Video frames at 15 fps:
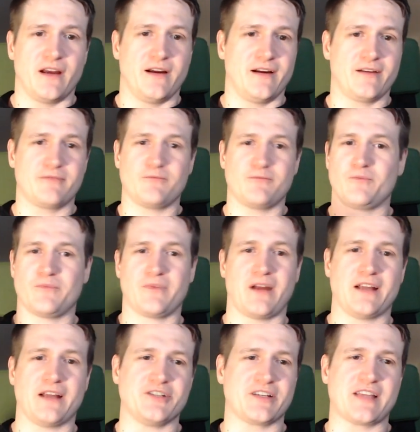Uh,
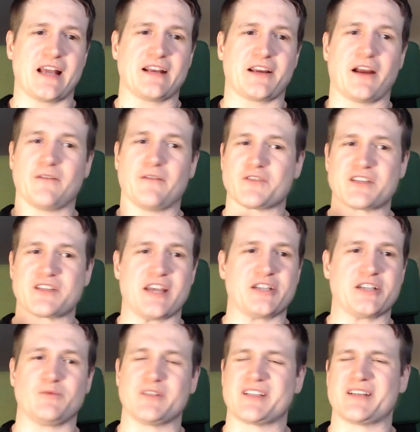I just had a
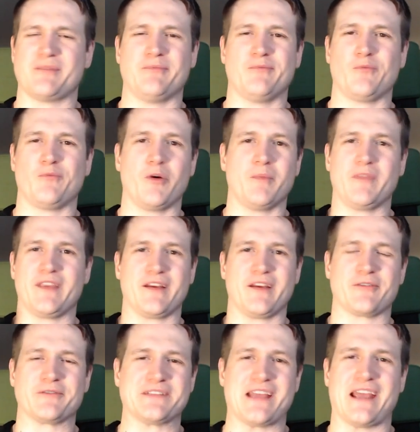conversation with some woman the
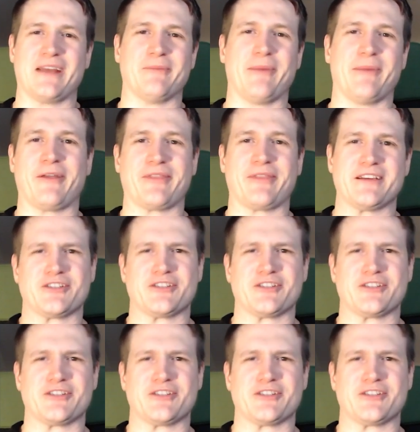other day about this.